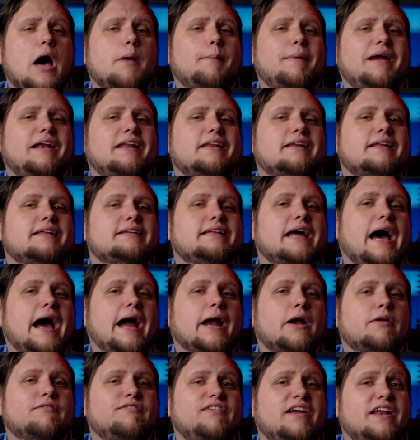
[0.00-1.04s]
I made an
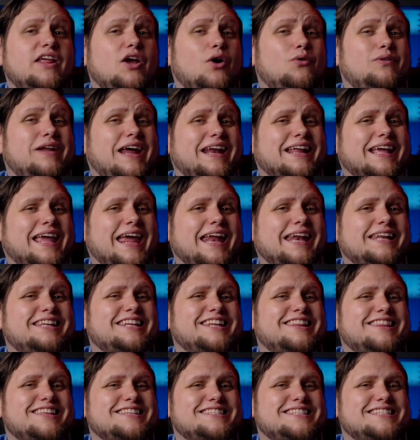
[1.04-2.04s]
entire video dedicated to the